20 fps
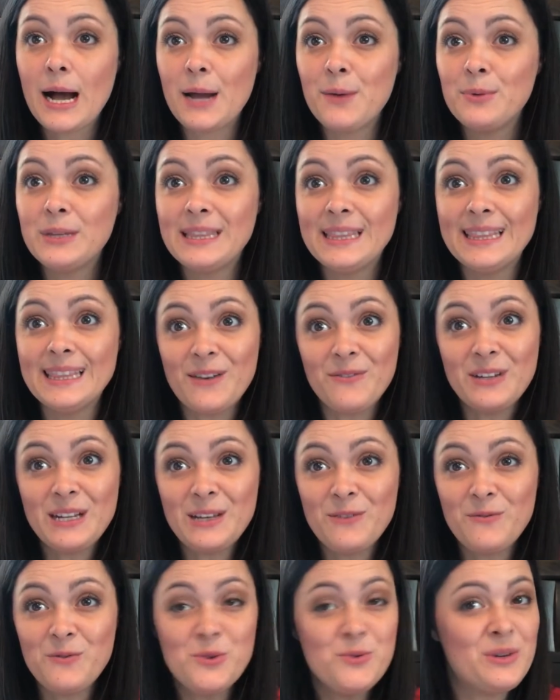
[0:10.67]
I would love
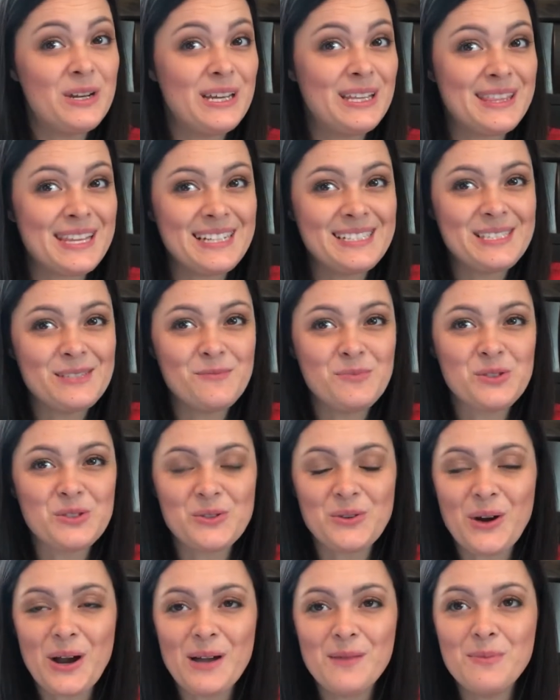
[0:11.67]
it if you would hit that
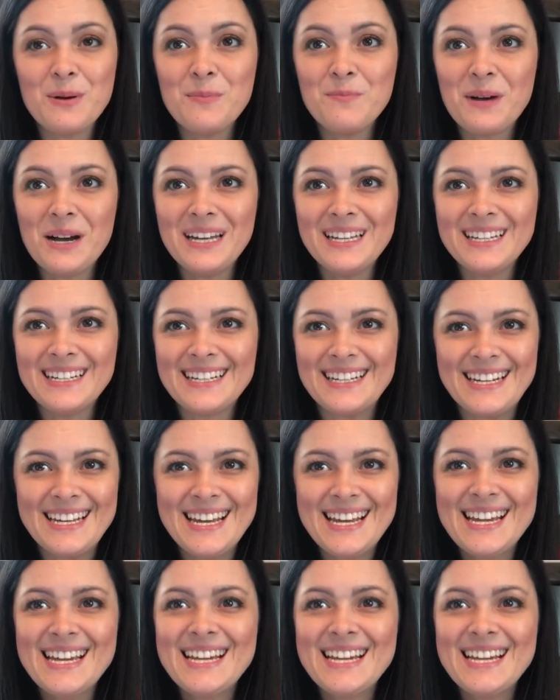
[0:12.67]
subscribe button.